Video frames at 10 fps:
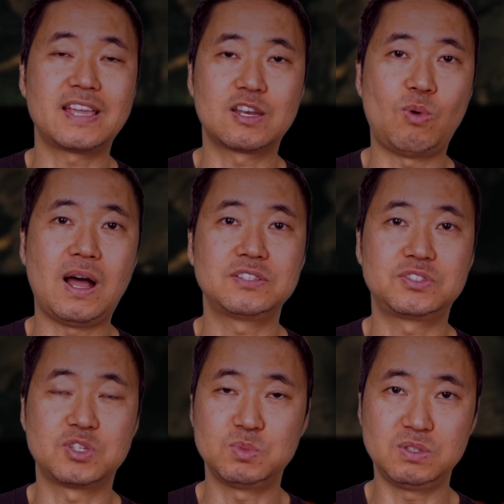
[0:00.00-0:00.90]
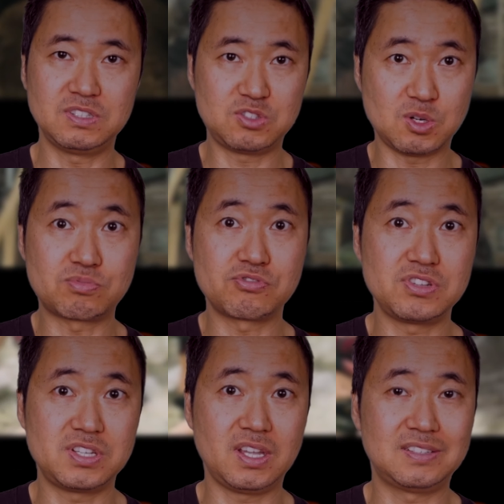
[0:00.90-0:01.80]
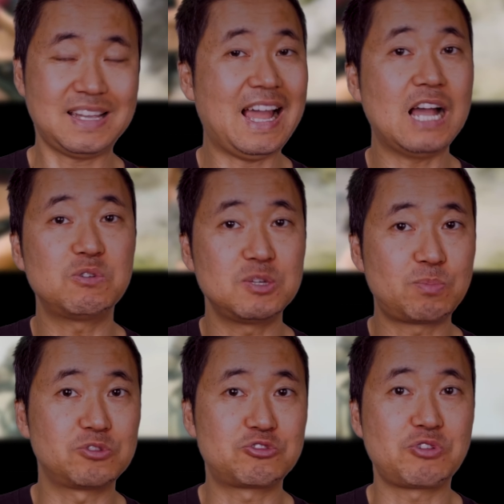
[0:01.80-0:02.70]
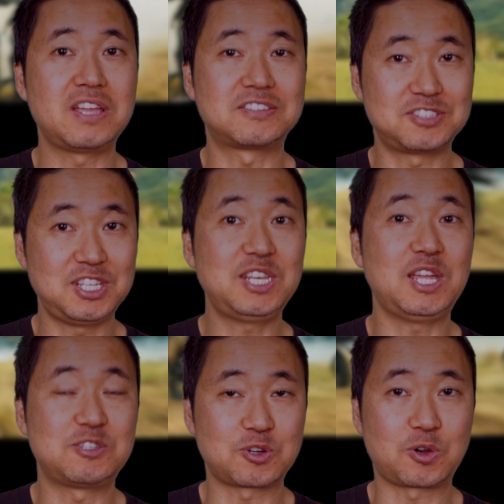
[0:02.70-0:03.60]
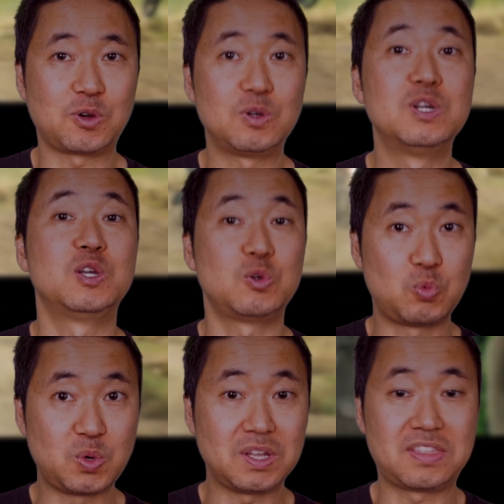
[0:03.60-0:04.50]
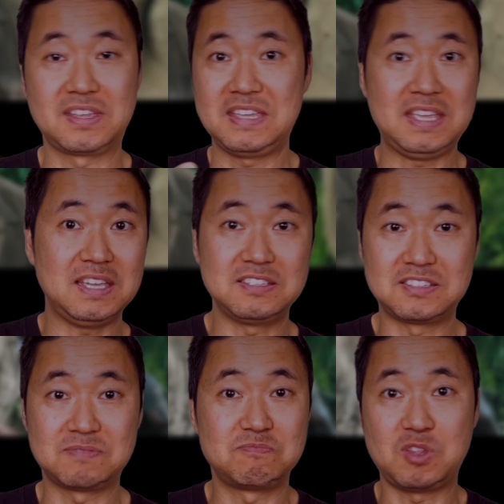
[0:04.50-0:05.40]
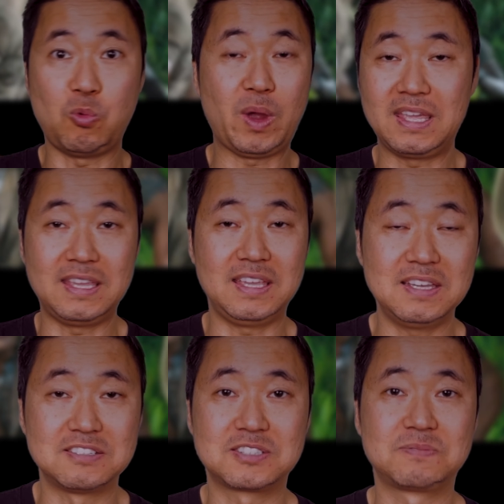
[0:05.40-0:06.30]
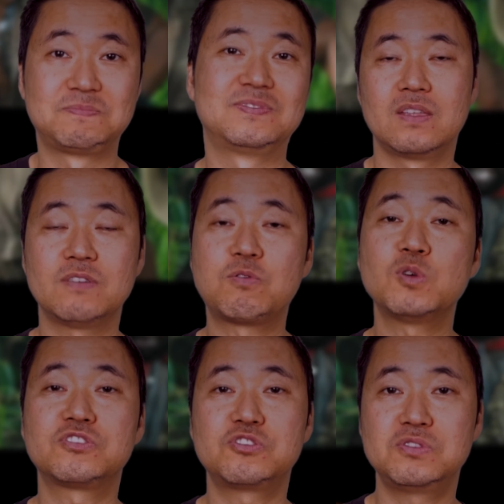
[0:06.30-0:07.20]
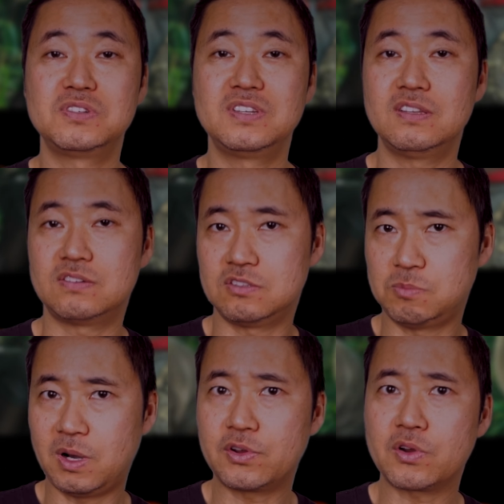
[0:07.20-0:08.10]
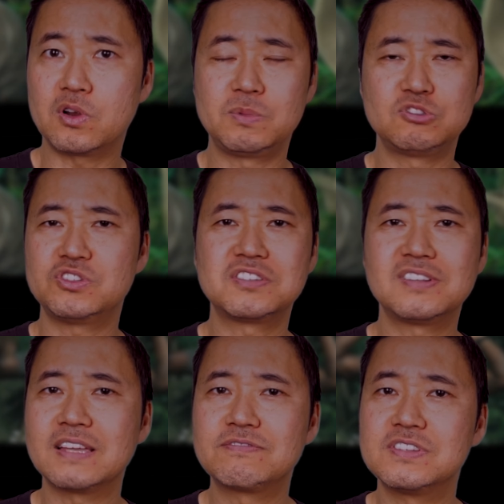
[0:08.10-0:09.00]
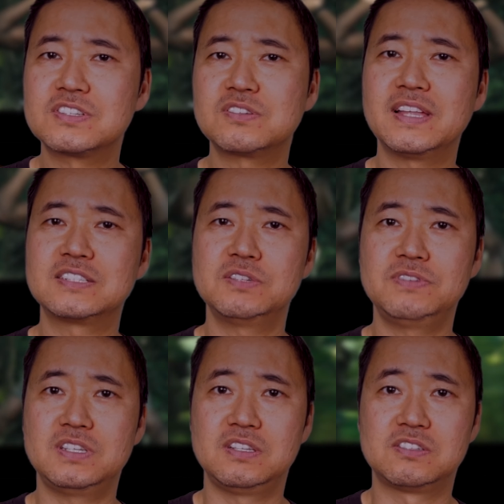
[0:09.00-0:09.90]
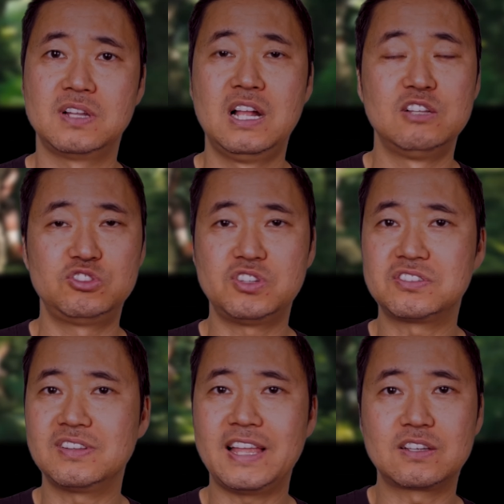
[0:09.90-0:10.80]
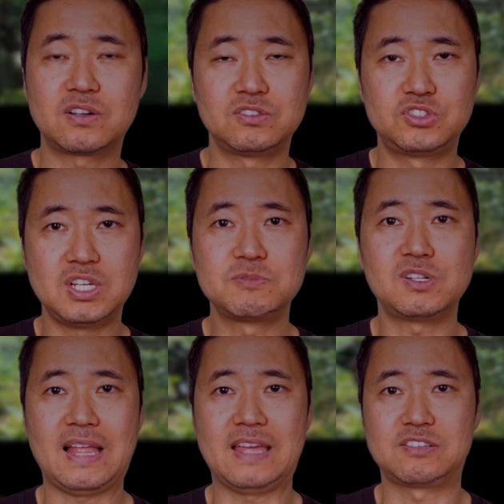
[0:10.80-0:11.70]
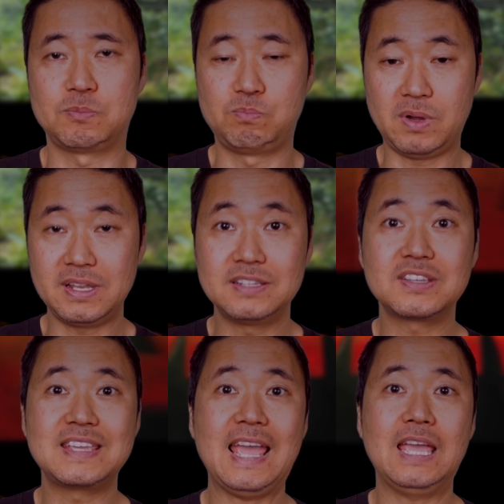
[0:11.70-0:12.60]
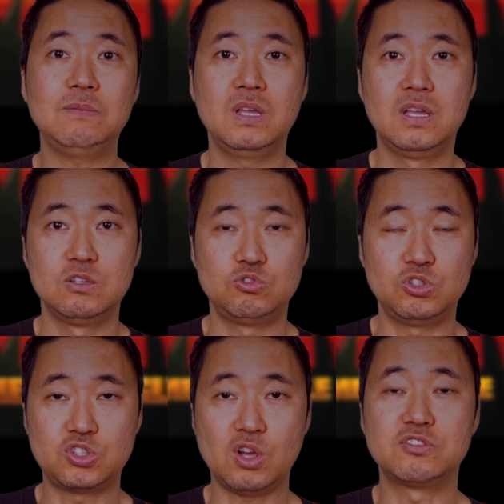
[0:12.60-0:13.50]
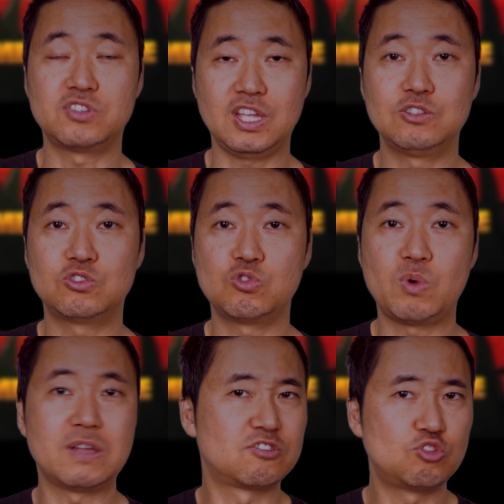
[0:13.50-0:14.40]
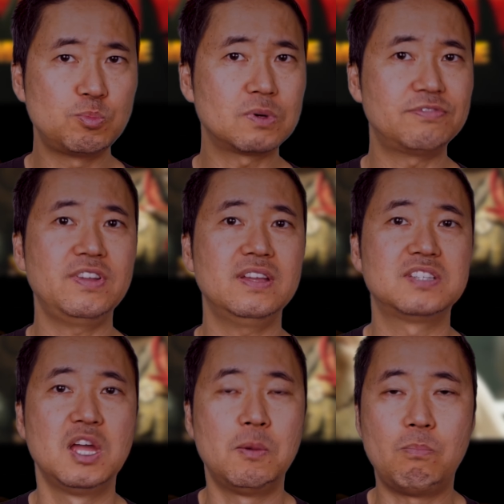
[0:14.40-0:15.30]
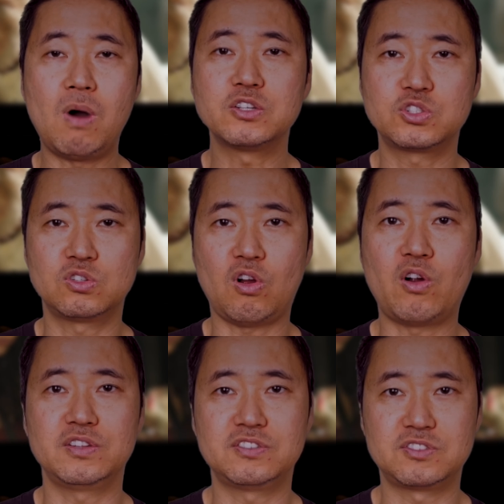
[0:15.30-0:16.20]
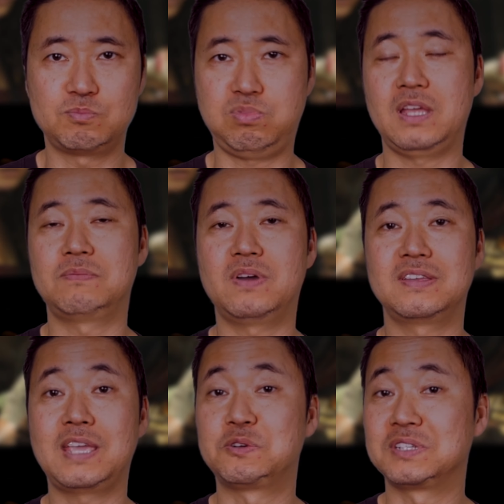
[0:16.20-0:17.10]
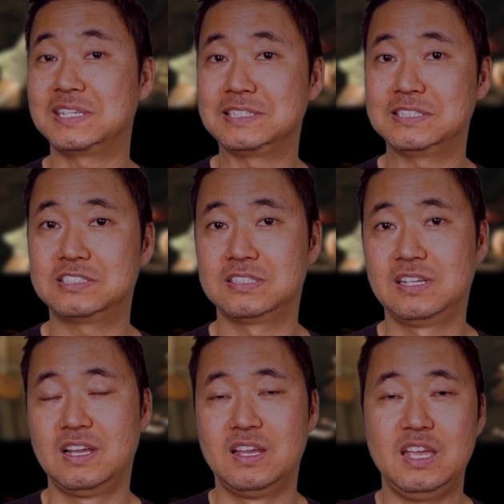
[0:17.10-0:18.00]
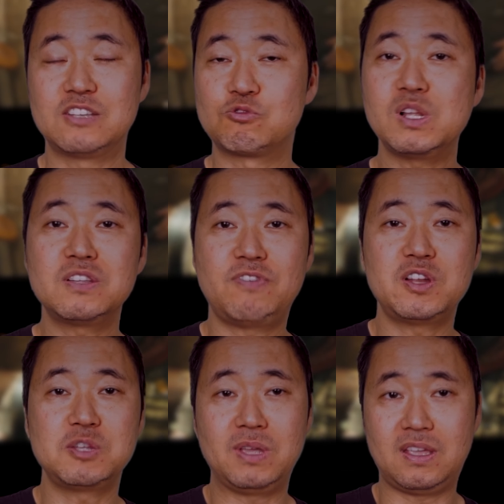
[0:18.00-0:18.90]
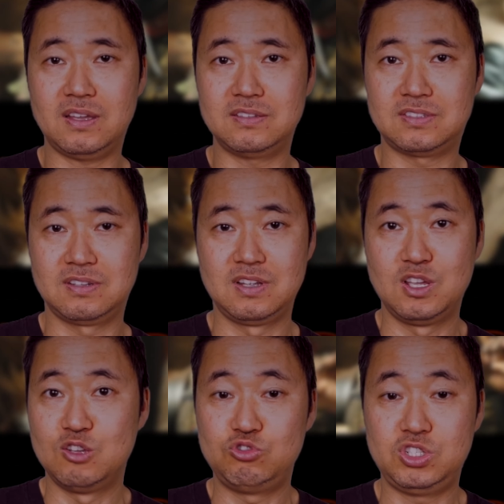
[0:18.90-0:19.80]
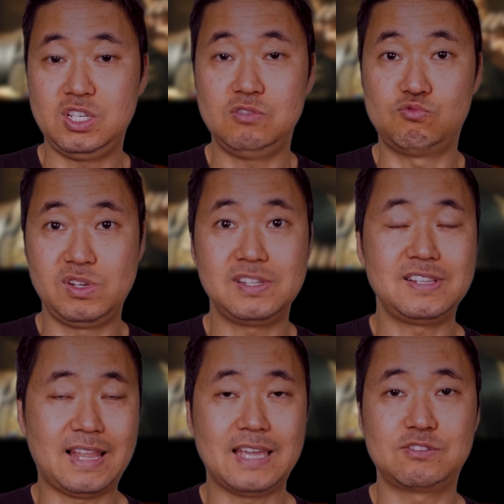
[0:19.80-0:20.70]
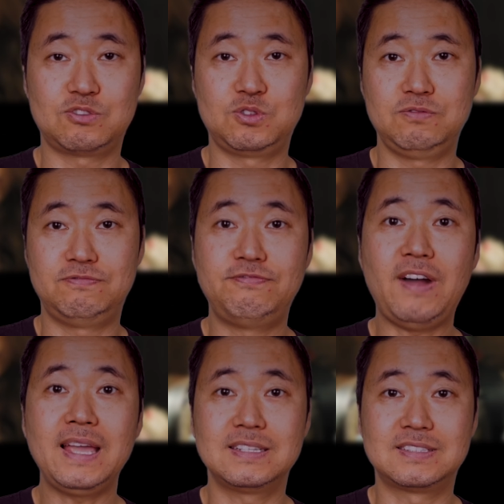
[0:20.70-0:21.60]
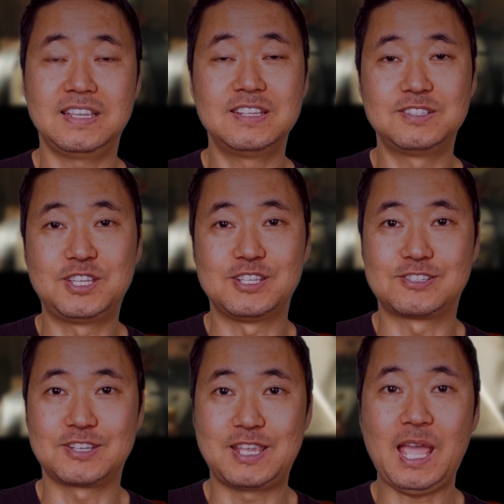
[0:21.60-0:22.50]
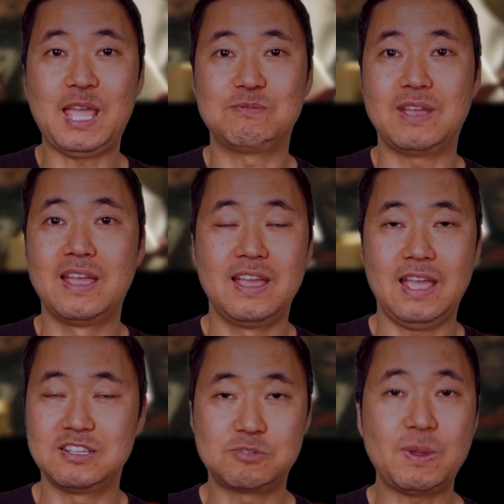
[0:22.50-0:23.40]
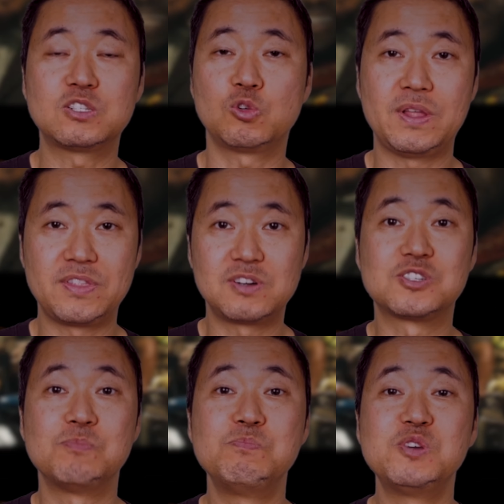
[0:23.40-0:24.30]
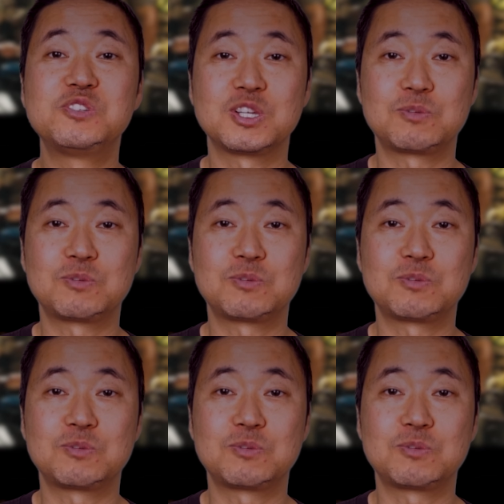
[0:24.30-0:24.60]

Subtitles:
gotta watch the movie to appreciate how he portrays a teenager girl with the way he is. The fourth student is a smart girl, but she doesn't like physical activities. She doesn't like her gym class. But in the game, she turns into a super fit martial artist played by Karen Gillan. It's really funny because she really likes to fight in this game, especially when there's a music